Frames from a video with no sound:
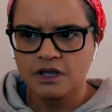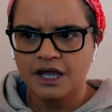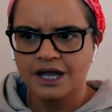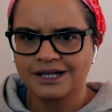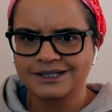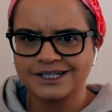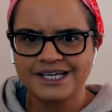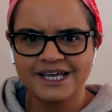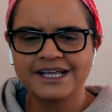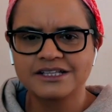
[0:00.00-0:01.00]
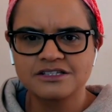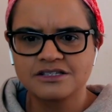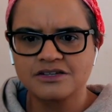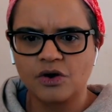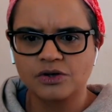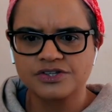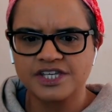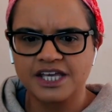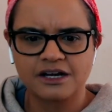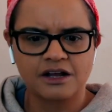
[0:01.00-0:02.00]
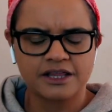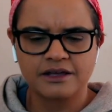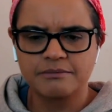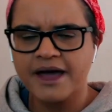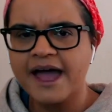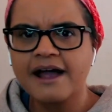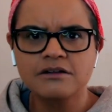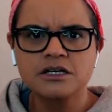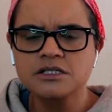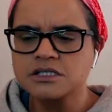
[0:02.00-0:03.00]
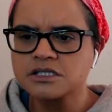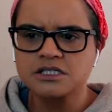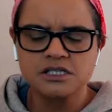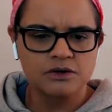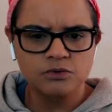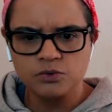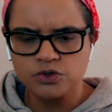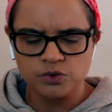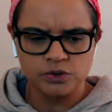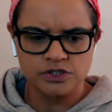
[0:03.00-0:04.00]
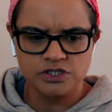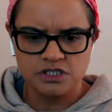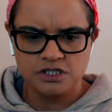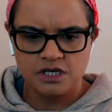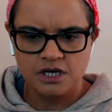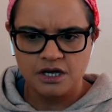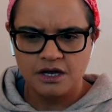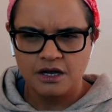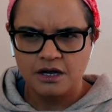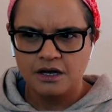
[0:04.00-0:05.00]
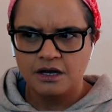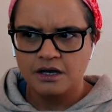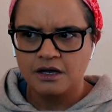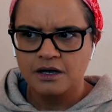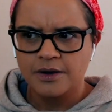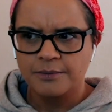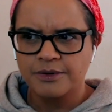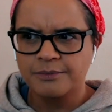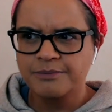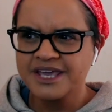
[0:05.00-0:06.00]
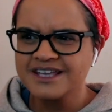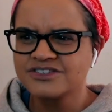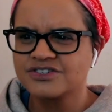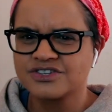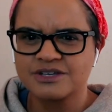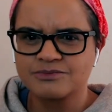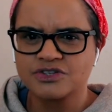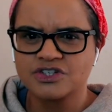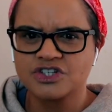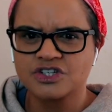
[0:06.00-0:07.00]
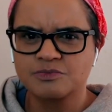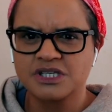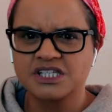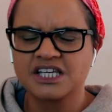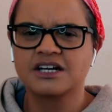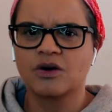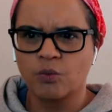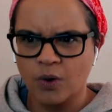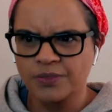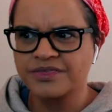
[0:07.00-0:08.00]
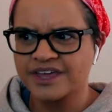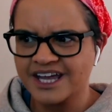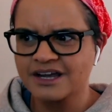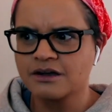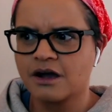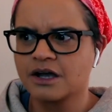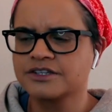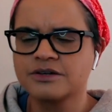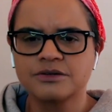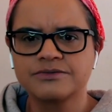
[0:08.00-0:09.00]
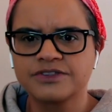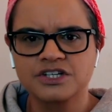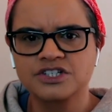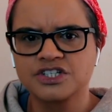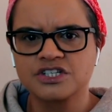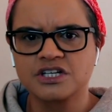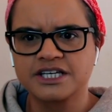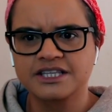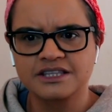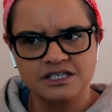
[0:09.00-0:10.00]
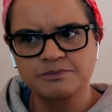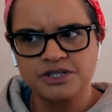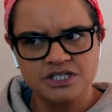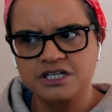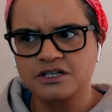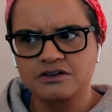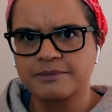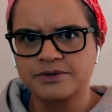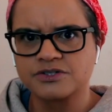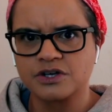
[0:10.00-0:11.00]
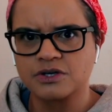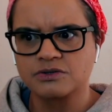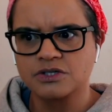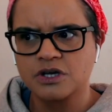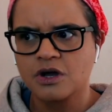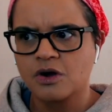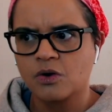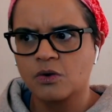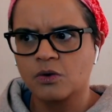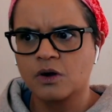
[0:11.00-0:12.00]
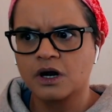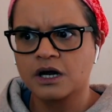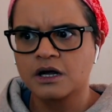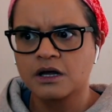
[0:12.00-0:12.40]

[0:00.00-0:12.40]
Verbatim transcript: And the kids are seeing like their parents and all sorts. But Peter seems to just be seeing one thing. I don't know if that's just like this particular episode or